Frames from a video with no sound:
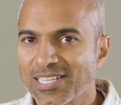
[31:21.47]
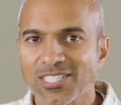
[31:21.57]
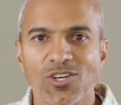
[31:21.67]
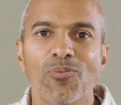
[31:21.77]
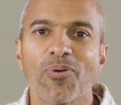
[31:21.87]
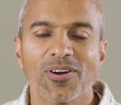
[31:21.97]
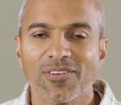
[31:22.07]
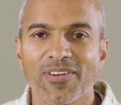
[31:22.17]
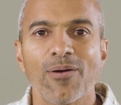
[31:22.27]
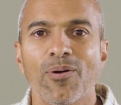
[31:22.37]
That's all part
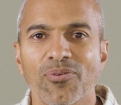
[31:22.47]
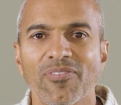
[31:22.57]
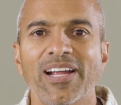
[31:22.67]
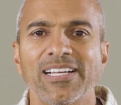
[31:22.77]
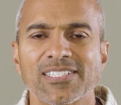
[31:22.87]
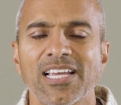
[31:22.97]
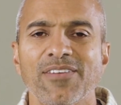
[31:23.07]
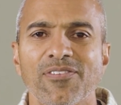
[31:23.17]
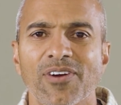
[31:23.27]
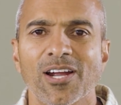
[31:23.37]
of providing a
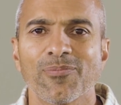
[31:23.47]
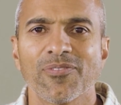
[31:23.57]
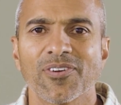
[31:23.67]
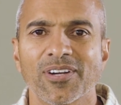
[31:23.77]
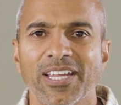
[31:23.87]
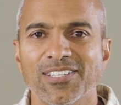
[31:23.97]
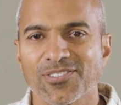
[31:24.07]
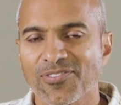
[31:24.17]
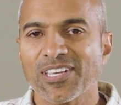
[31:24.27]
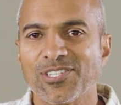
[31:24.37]
safe environment for our kids. There
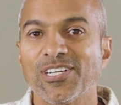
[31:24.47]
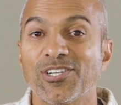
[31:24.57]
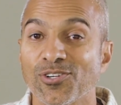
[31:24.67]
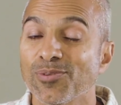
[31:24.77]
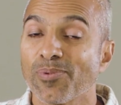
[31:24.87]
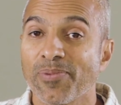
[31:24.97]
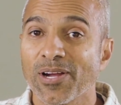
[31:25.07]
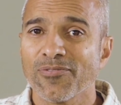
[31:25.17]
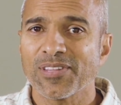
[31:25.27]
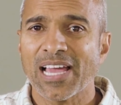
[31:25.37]
are things you need to do to prepare
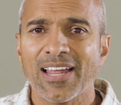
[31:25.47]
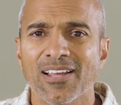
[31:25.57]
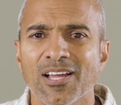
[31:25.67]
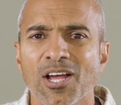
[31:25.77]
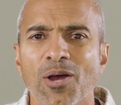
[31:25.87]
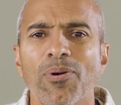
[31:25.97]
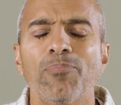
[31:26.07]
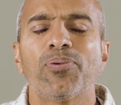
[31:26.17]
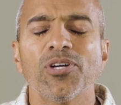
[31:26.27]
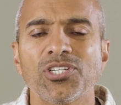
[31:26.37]
for that.
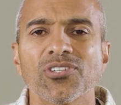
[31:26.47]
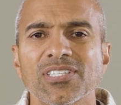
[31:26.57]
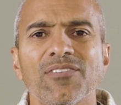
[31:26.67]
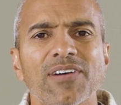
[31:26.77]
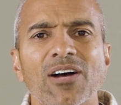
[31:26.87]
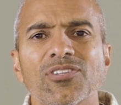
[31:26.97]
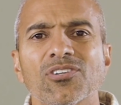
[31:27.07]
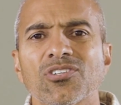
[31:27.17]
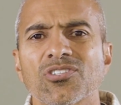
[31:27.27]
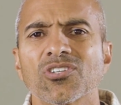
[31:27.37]
But put yourself out there
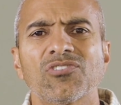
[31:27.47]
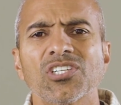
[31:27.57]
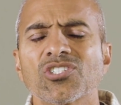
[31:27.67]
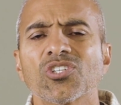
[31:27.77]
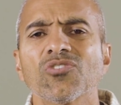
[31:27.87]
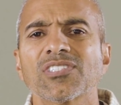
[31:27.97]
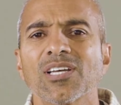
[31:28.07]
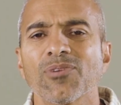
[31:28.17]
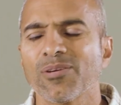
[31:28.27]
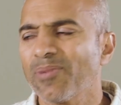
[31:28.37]
to serve. Just serve
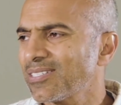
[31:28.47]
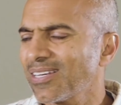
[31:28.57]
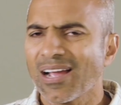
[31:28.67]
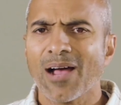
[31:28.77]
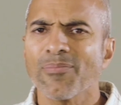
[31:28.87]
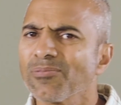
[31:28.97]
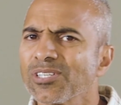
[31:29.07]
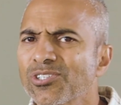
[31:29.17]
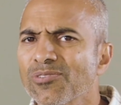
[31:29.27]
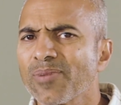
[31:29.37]
somewhere. You may say, I'm not really
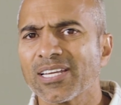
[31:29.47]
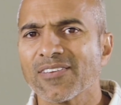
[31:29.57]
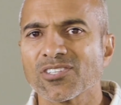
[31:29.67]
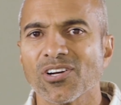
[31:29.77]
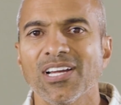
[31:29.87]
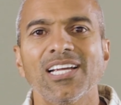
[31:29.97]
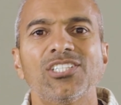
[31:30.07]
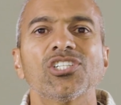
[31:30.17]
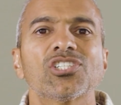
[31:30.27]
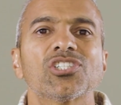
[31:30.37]
sure what my gifts are.
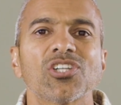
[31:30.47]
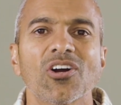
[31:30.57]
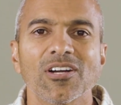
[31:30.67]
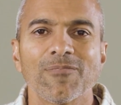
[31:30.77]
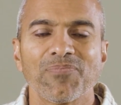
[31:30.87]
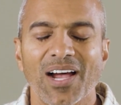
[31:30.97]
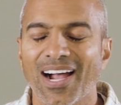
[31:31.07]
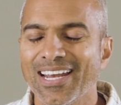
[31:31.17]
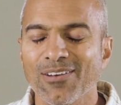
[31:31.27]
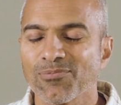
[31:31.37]
Just start.
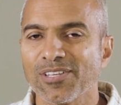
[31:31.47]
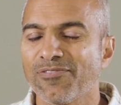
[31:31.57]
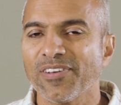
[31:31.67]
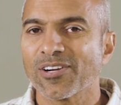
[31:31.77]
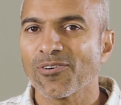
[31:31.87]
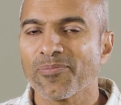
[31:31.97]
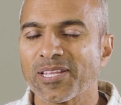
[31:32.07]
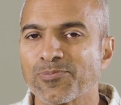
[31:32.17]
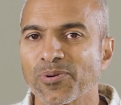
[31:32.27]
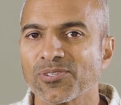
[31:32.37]
I didn't really figure out what my
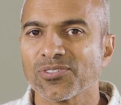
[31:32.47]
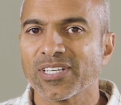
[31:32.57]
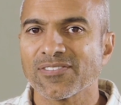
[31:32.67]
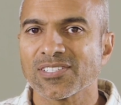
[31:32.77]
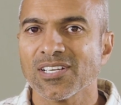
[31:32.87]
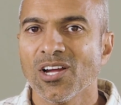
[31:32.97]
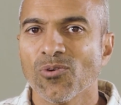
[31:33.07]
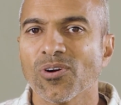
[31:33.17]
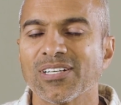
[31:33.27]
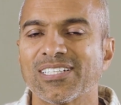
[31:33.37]
spiritual gifts
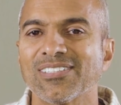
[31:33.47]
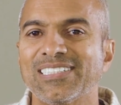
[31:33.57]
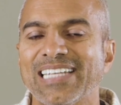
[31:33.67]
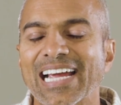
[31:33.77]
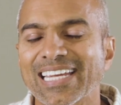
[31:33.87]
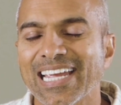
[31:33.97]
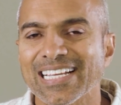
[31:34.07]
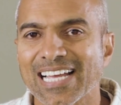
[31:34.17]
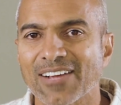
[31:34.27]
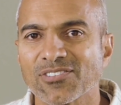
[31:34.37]
were until
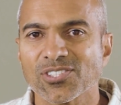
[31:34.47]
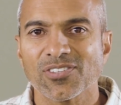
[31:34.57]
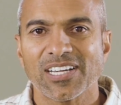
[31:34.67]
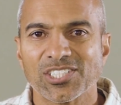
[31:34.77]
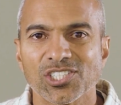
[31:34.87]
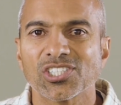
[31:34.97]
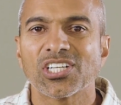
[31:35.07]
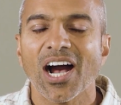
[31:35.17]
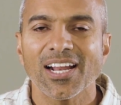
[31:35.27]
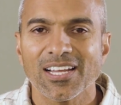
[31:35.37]
decades after serving. I just
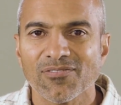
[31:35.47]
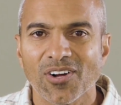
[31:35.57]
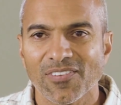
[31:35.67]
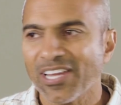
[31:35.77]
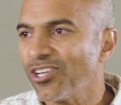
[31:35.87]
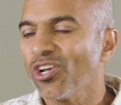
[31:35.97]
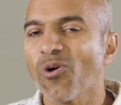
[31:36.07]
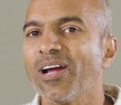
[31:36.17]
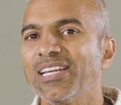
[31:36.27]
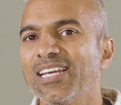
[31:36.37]
got involved. I had
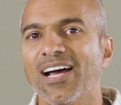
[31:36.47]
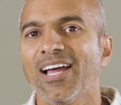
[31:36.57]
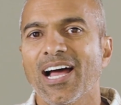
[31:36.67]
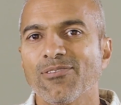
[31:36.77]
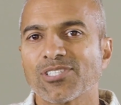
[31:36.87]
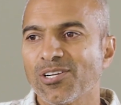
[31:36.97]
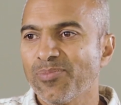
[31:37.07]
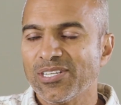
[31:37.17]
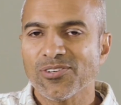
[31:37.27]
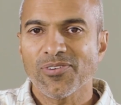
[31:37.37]
no idea I was going to
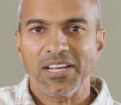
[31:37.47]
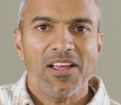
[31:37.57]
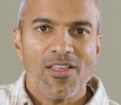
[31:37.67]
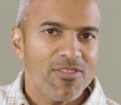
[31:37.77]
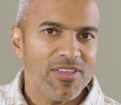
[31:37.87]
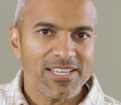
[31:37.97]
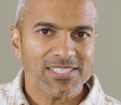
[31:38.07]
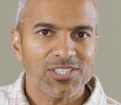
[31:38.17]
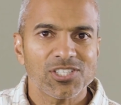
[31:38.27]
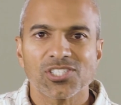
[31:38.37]
be doing this.
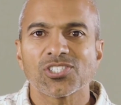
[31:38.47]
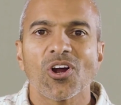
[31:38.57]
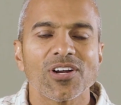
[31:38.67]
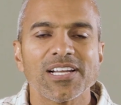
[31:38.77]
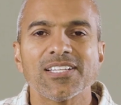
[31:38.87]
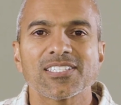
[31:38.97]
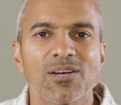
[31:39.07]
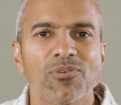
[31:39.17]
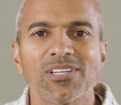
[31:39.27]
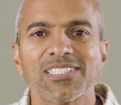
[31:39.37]
I just started
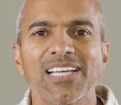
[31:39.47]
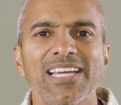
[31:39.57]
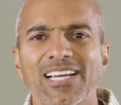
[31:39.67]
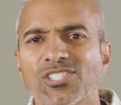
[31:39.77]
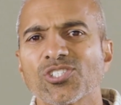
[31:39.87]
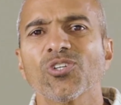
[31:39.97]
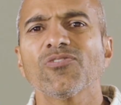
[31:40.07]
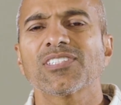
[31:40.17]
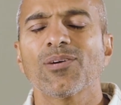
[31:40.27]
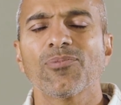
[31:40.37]
somewhere. Say yes, serve
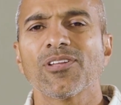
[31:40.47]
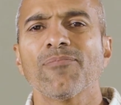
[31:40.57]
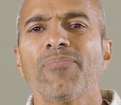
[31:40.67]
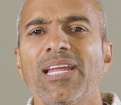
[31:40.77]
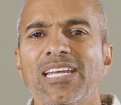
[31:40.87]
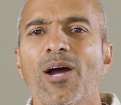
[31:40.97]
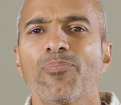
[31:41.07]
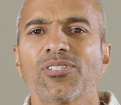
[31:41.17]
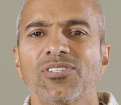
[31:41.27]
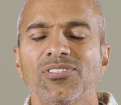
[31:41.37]
somewhere. There are many
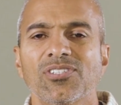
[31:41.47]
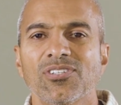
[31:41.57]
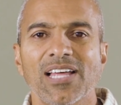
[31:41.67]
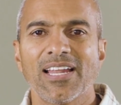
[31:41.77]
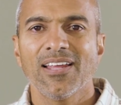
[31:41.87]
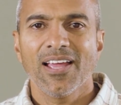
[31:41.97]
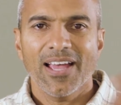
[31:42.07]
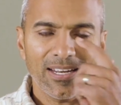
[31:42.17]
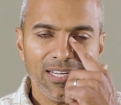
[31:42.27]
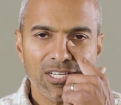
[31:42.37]
opportunities to do that
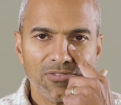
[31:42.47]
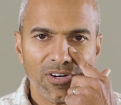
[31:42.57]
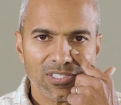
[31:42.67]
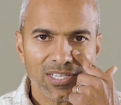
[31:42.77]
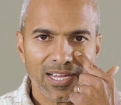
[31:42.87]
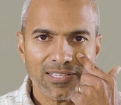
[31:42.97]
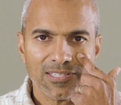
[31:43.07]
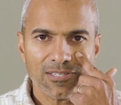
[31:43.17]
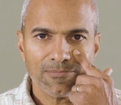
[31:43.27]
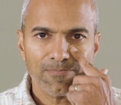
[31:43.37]
at each of our sites.